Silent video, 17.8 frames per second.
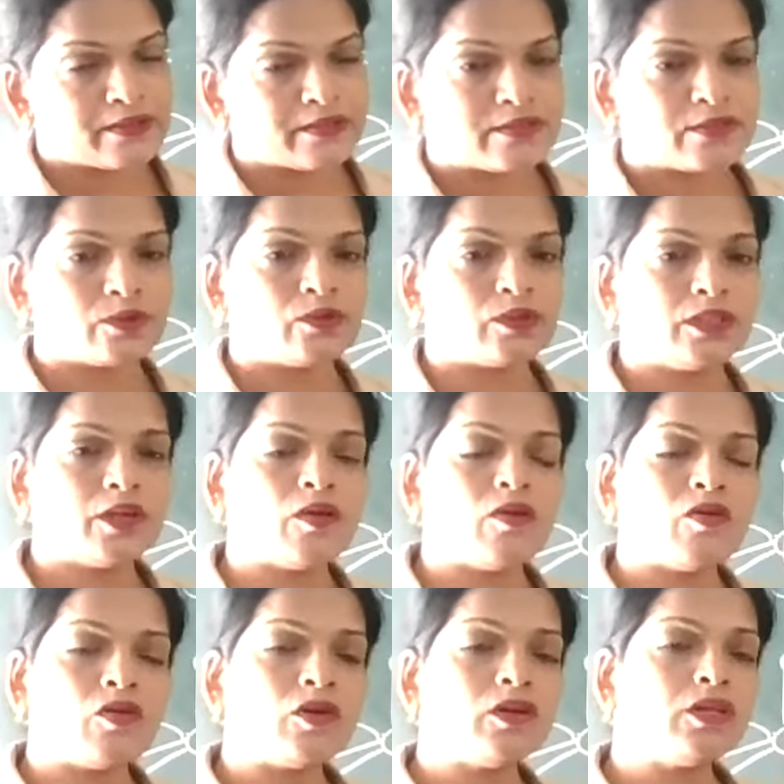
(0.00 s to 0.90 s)
So the
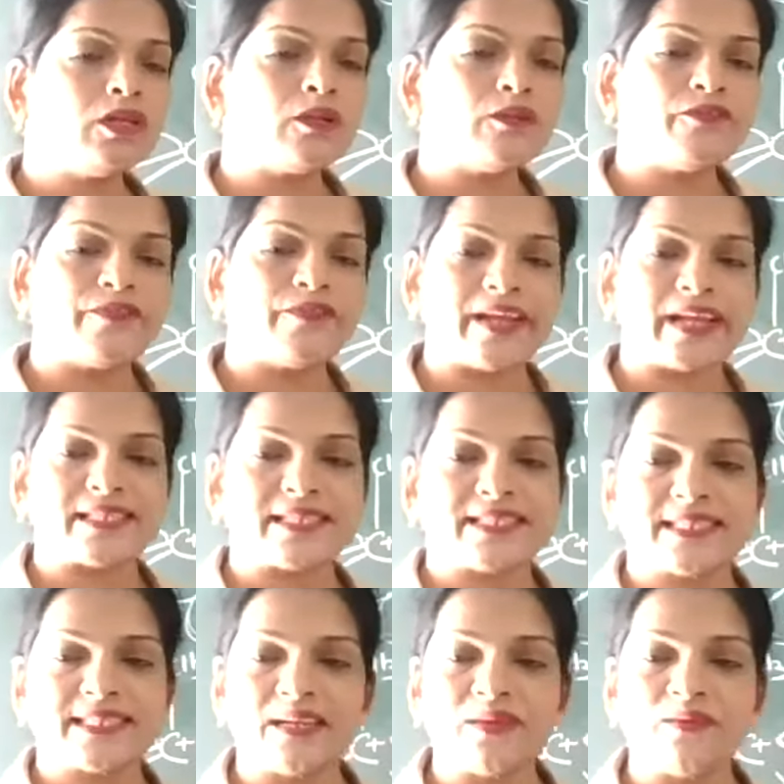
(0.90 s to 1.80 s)
order of
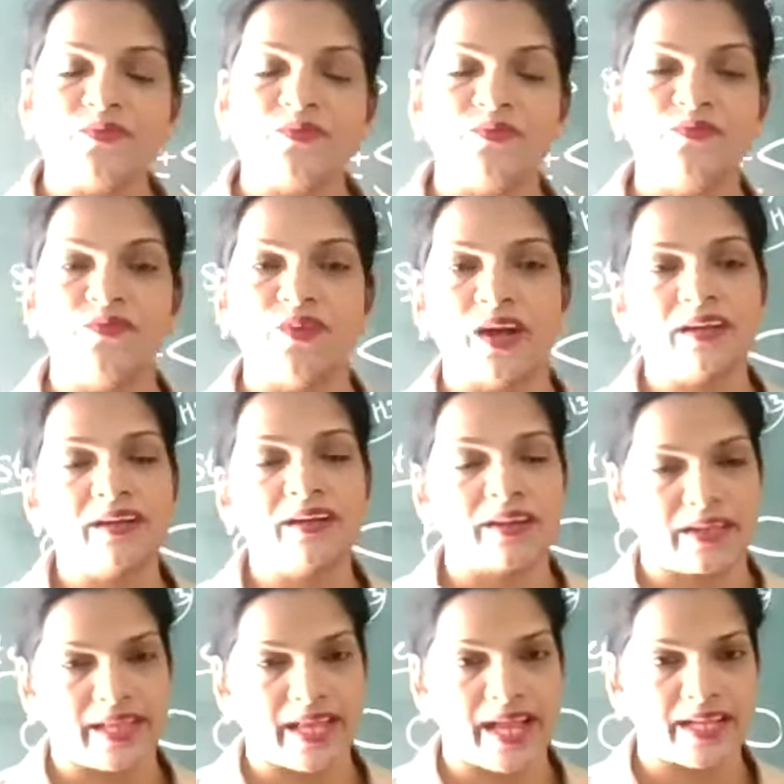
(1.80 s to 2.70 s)
SN1
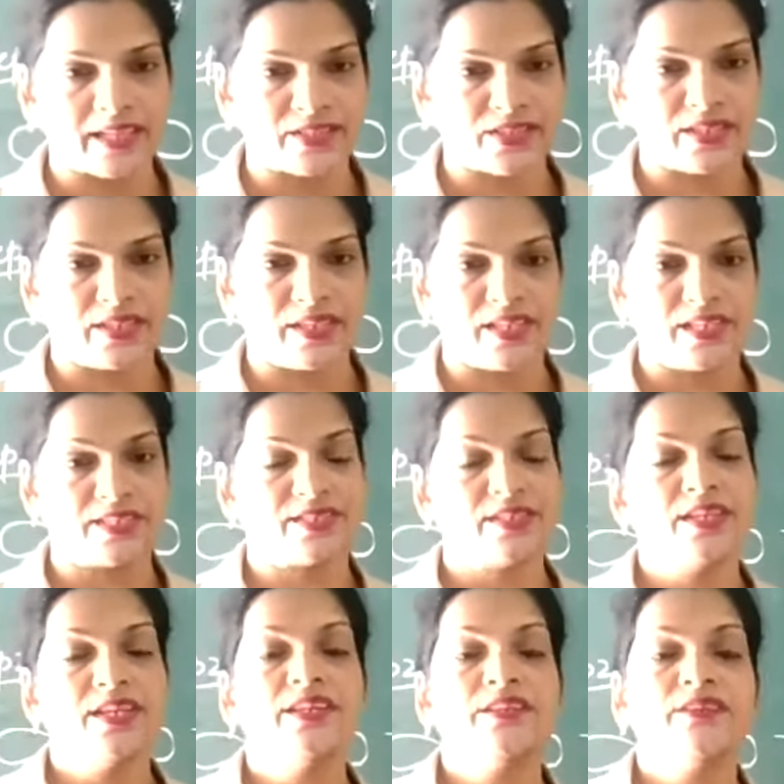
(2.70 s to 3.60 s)
reaction
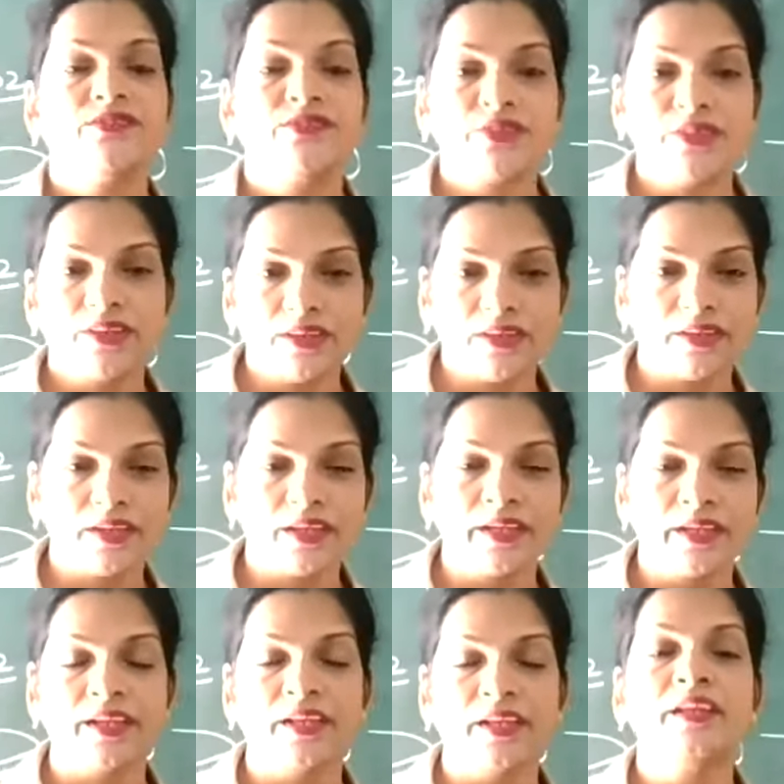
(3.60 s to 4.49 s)
is
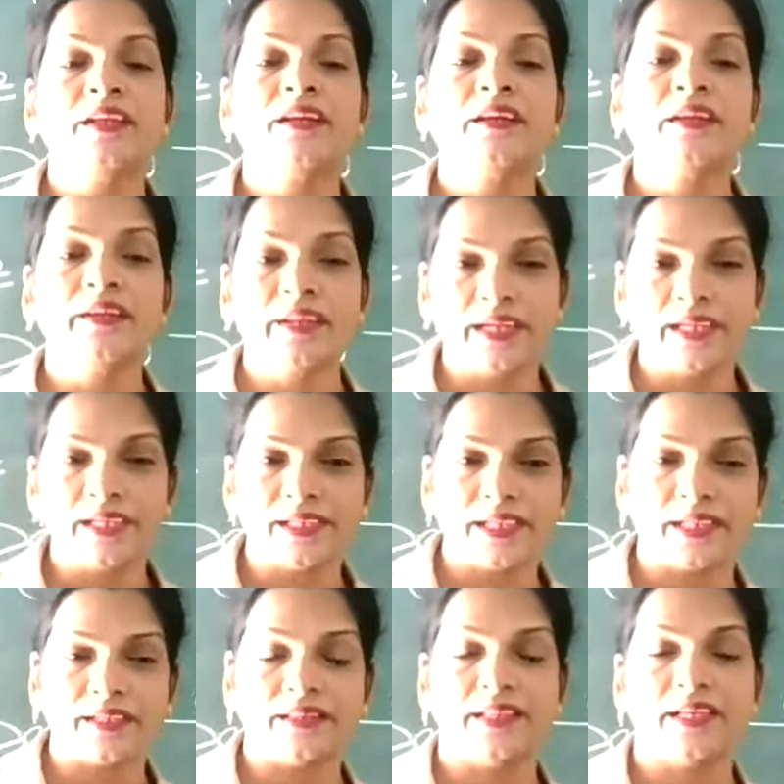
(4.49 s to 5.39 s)
3-degree
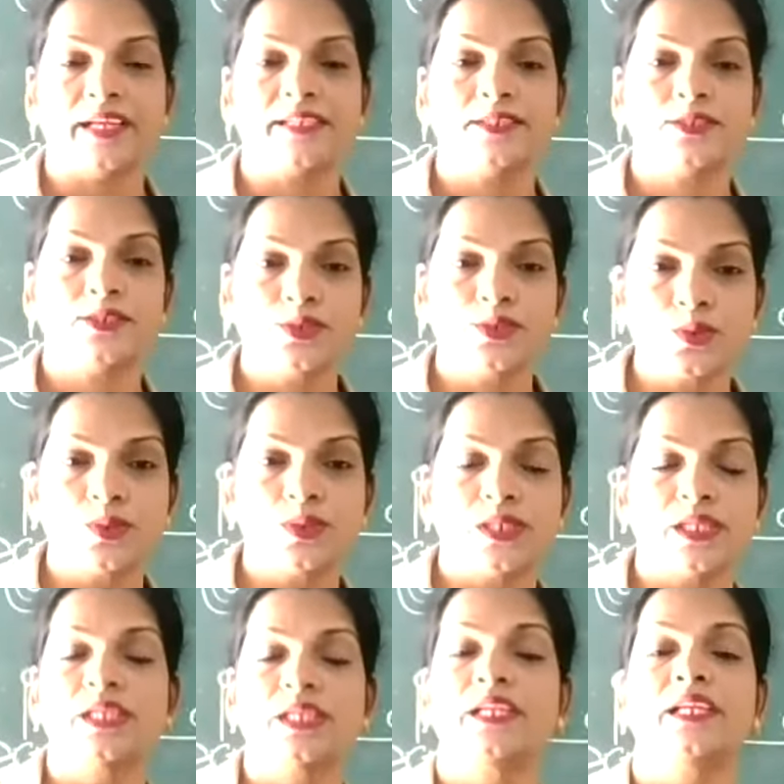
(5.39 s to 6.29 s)
greater than
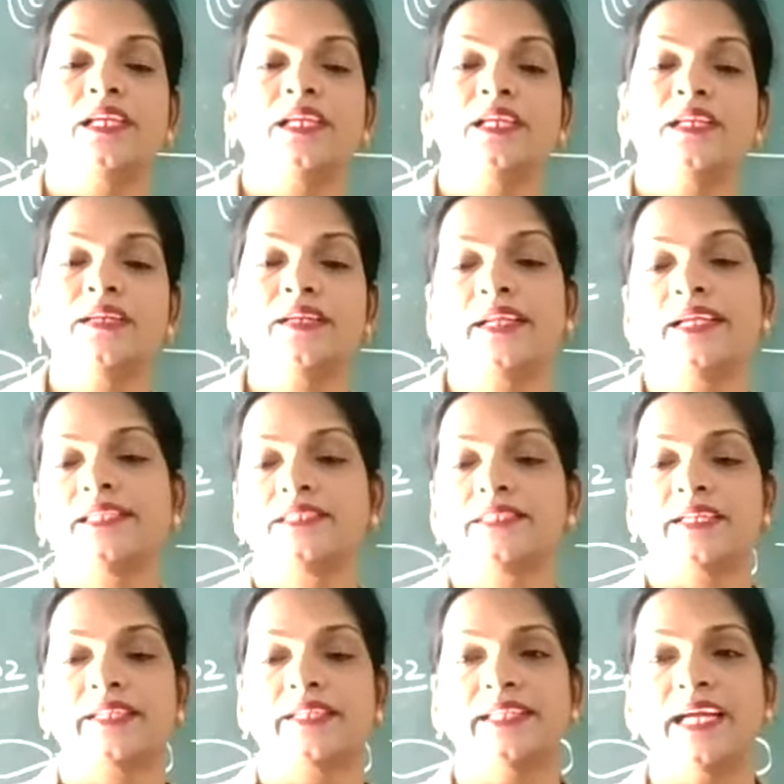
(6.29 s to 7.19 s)
2-degree
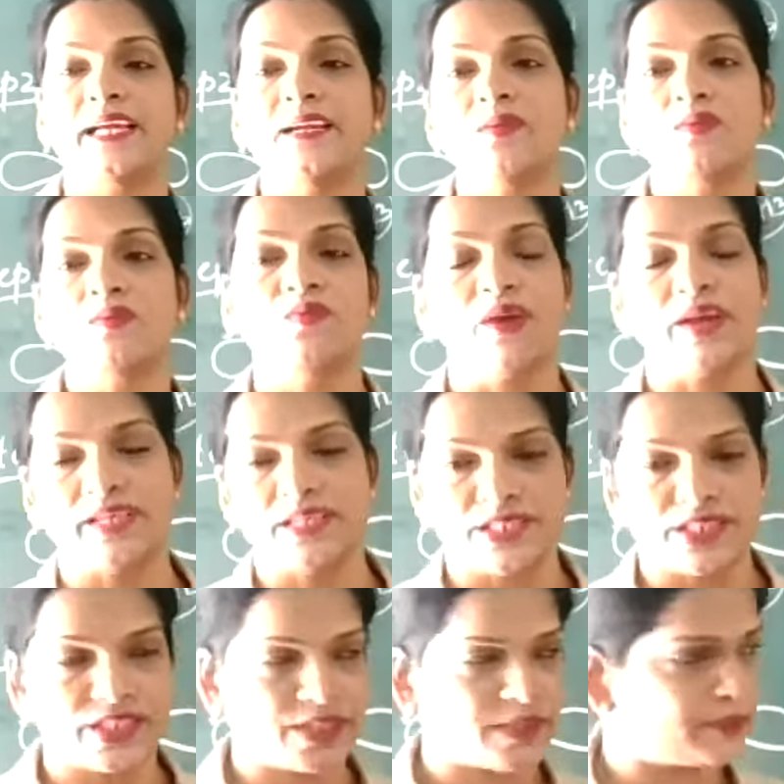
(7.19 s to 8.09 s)
greater than
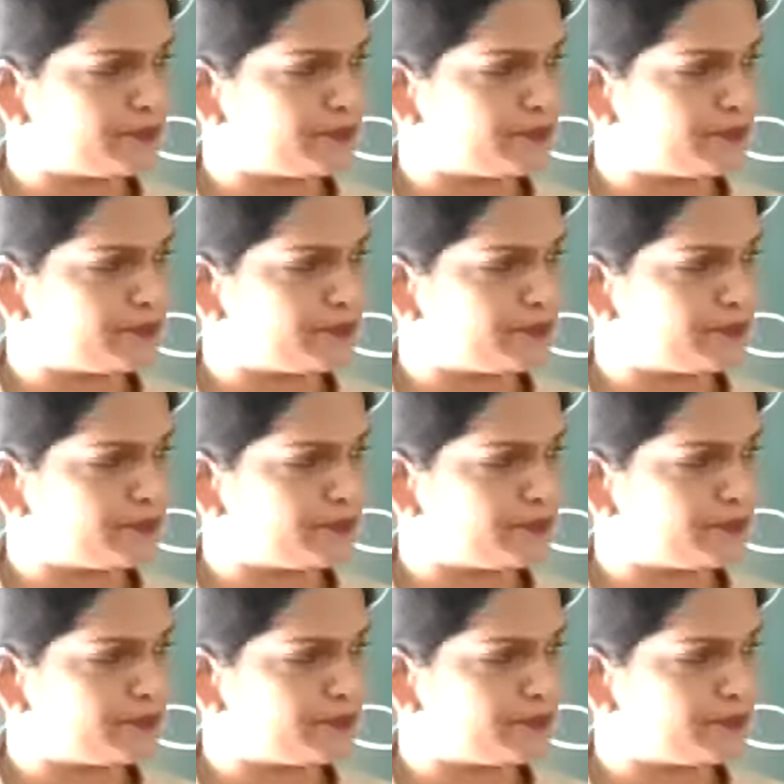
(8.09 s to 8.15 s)
1-degree.